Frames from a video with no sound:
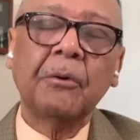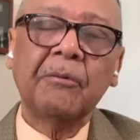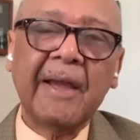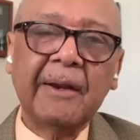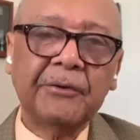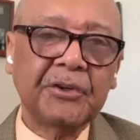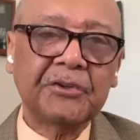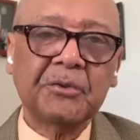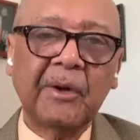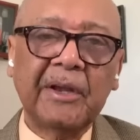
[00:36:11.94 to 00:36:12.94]
create a
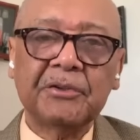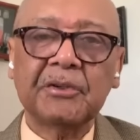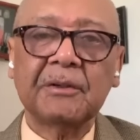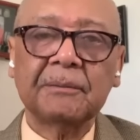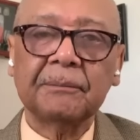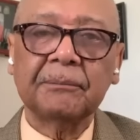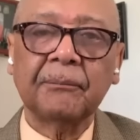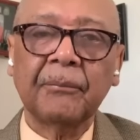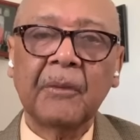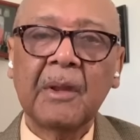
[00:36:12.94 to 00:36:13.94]
situation
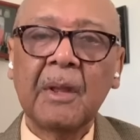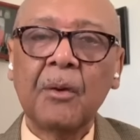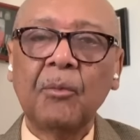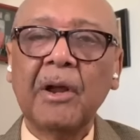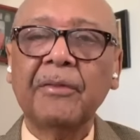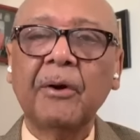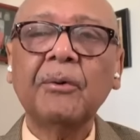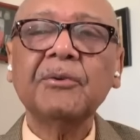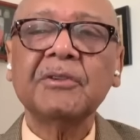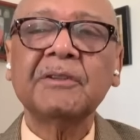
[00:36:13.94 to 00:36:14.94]
where
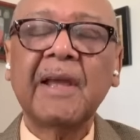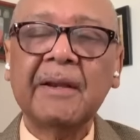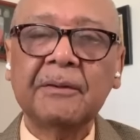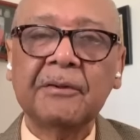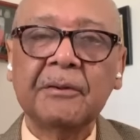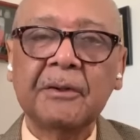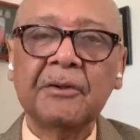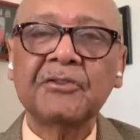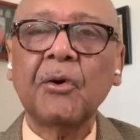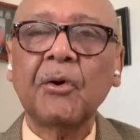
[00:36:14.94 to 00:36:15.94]
those that they
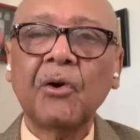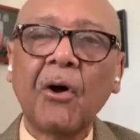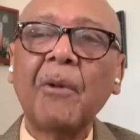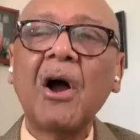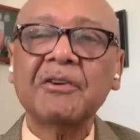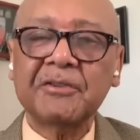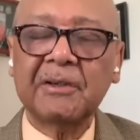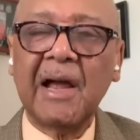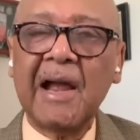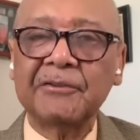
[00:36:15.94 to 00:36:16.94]
so-called
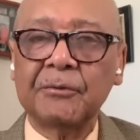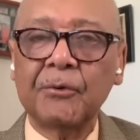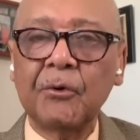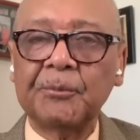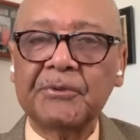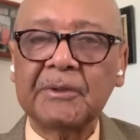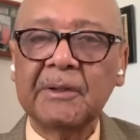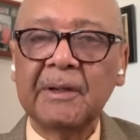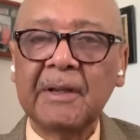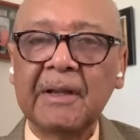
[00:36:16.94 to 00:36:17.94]
marginalized groups,
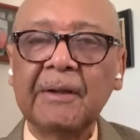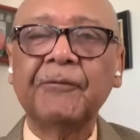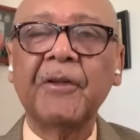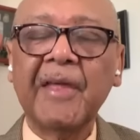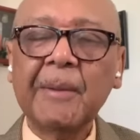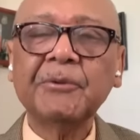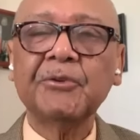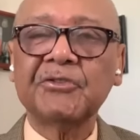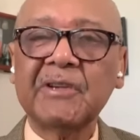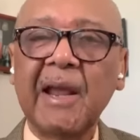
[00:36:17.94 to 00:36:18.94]
for them
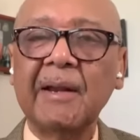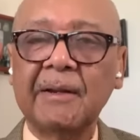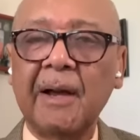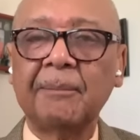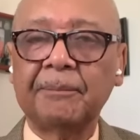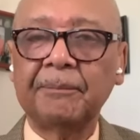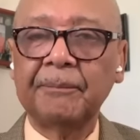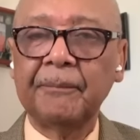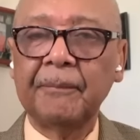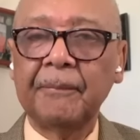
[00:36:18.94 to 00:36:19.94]
to stand up
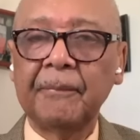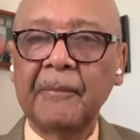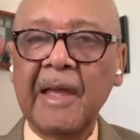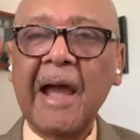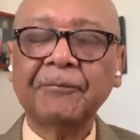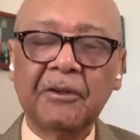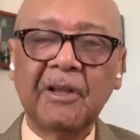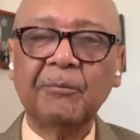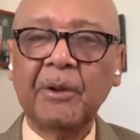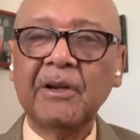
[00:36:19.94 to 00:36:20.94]
after
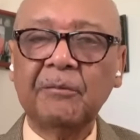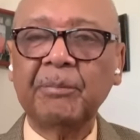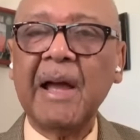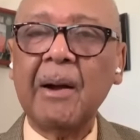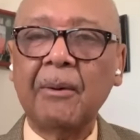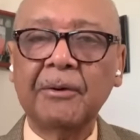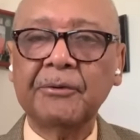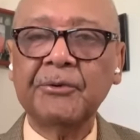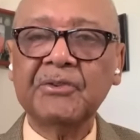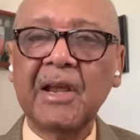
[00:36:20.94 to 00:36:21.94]
they've been in power
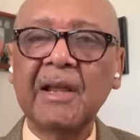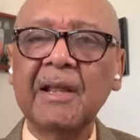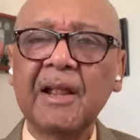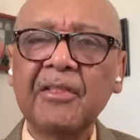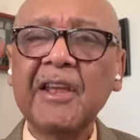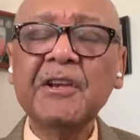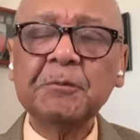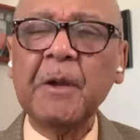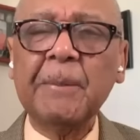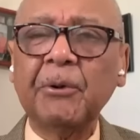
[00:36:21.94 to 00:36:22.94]
to say,
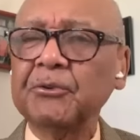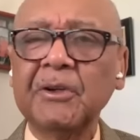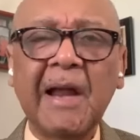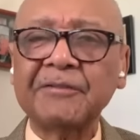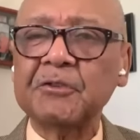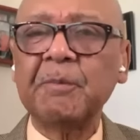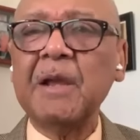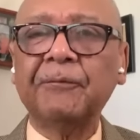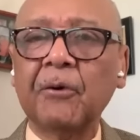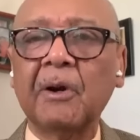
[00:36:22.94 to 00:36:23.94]
these people do not
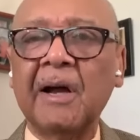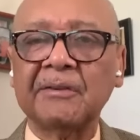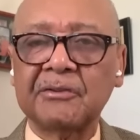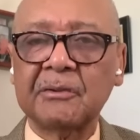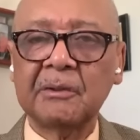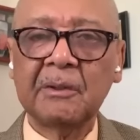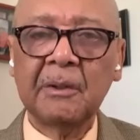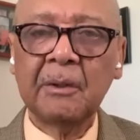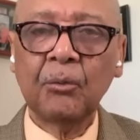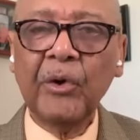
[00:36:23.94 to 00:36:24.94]
speak for us.
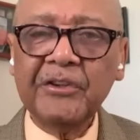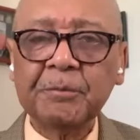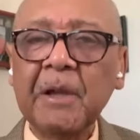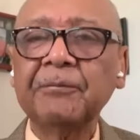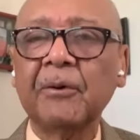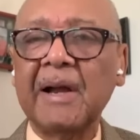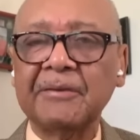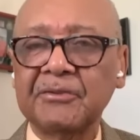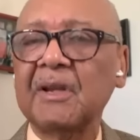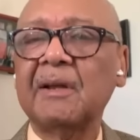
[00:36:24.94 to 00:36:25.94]
We speak for
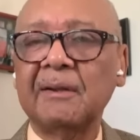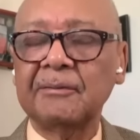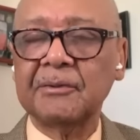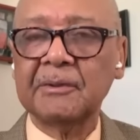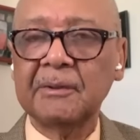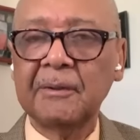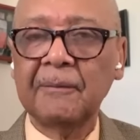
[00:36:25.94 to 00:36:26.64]
ourselves.